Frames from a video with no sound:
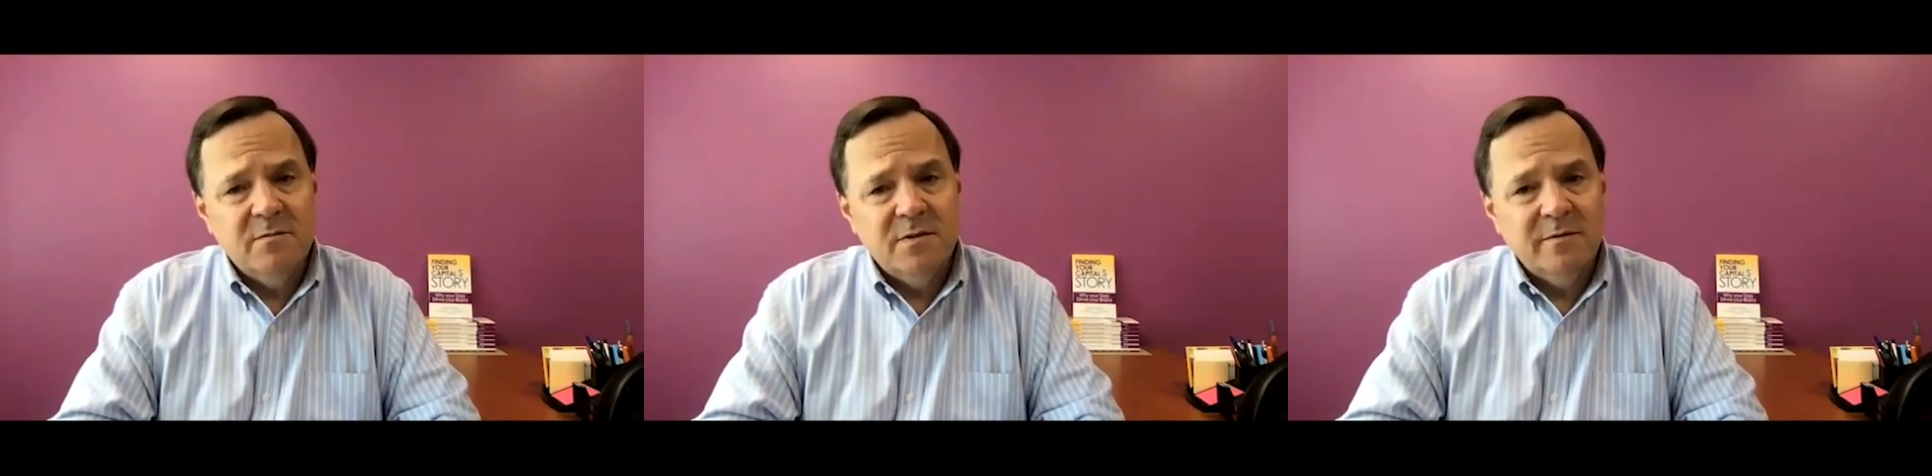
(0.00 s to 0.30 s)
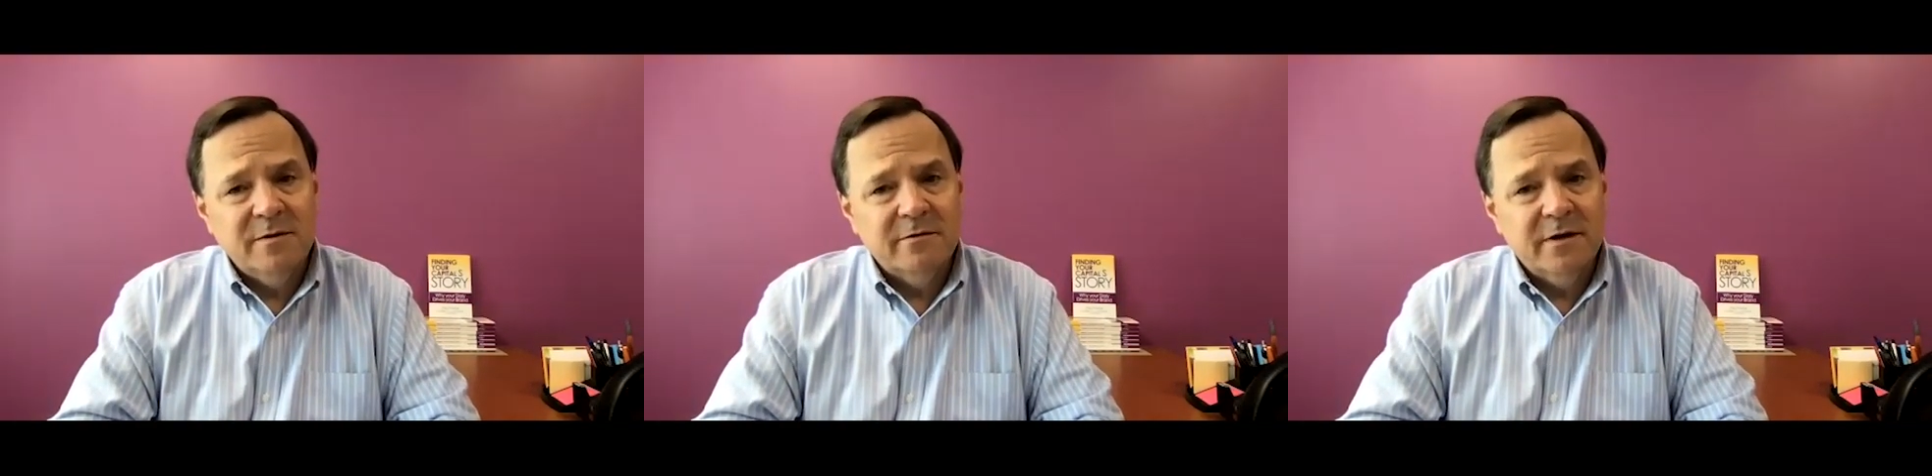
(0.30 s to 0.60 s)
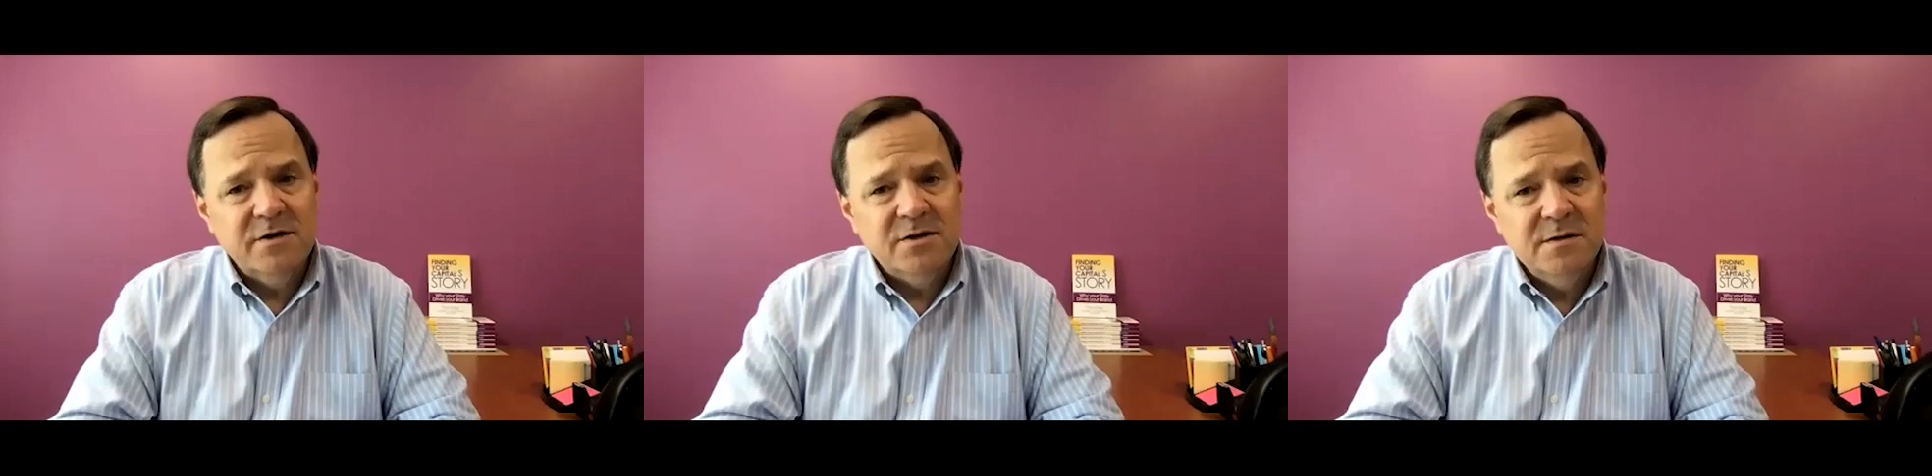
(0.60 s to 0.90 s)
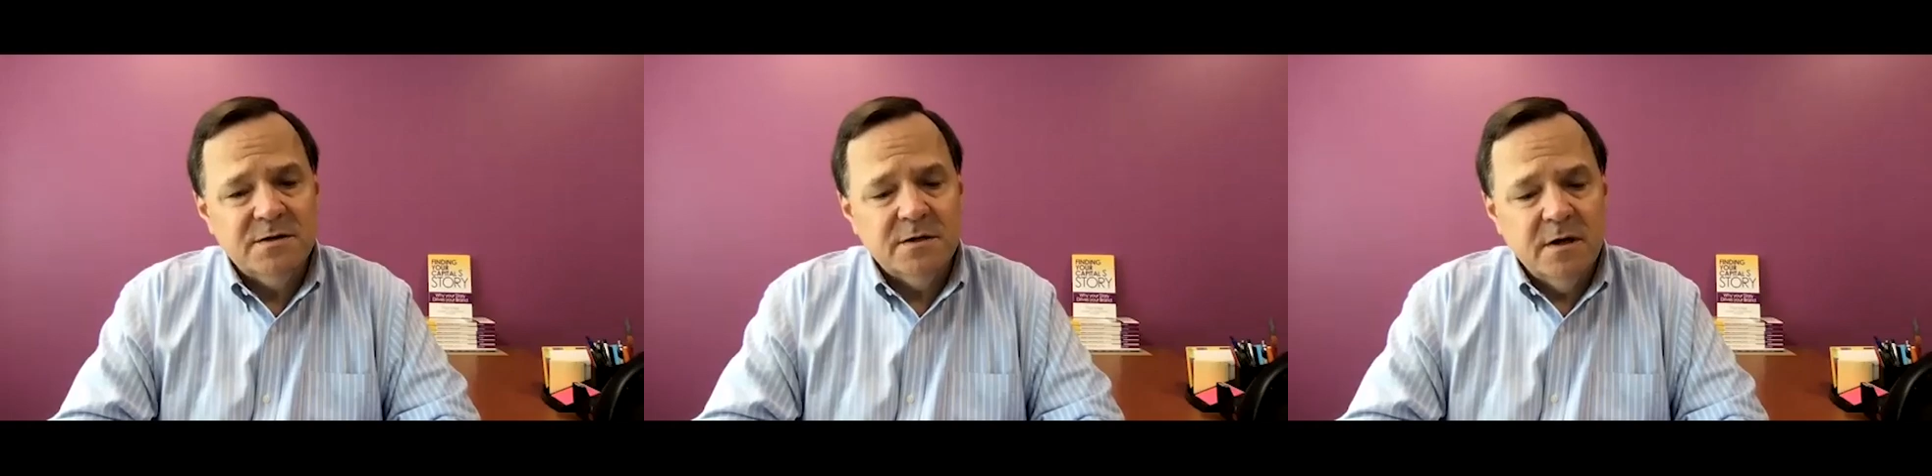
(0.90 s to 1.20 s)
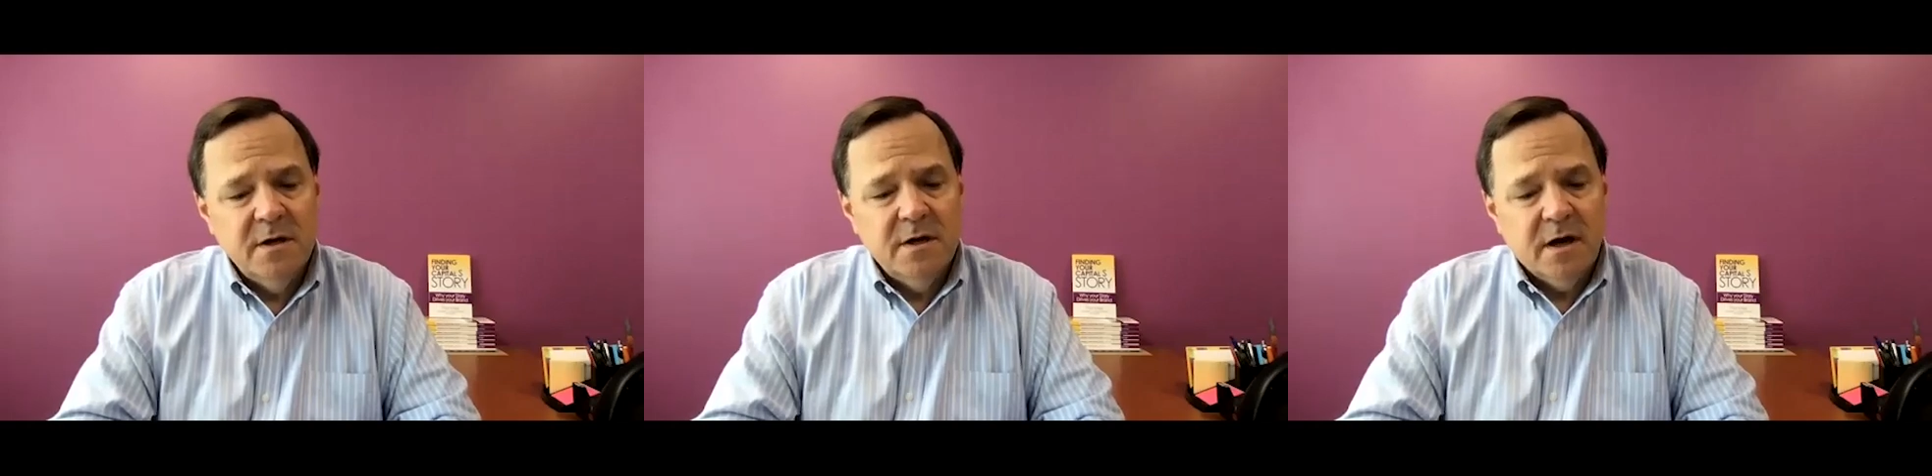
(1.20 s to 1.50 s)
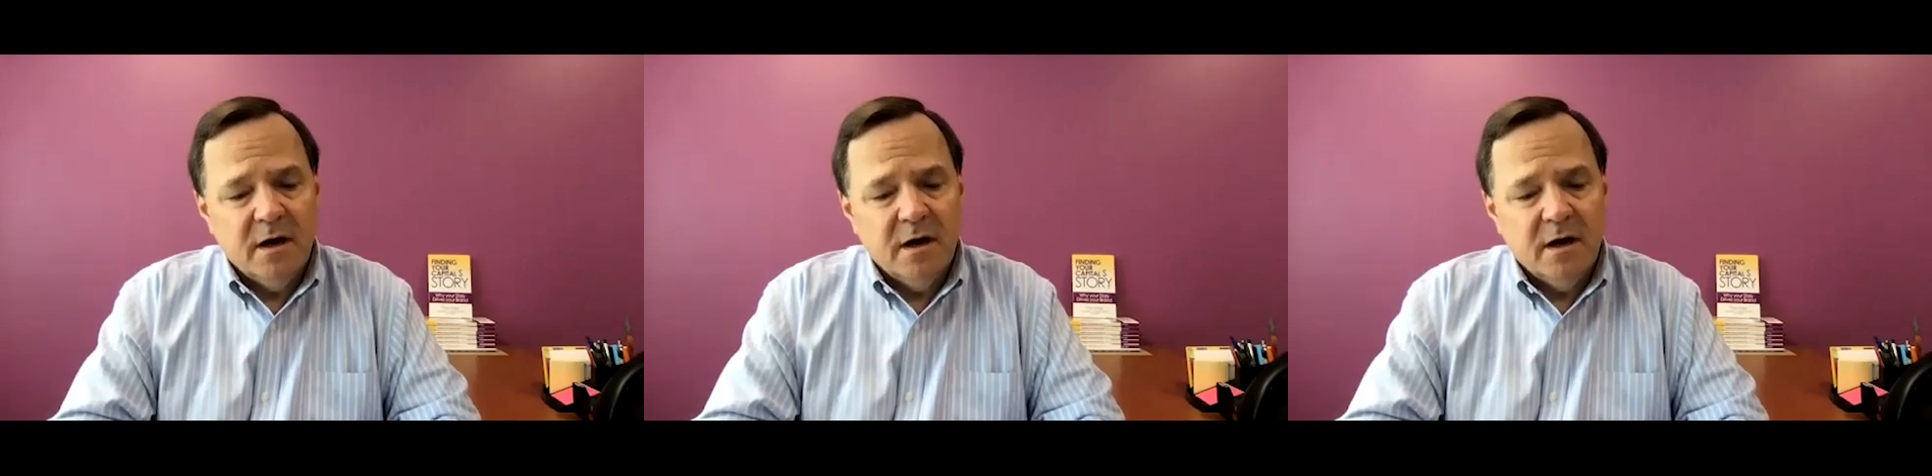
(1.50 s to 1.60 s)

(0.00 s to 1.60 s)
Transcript: of public relations mm-hmm.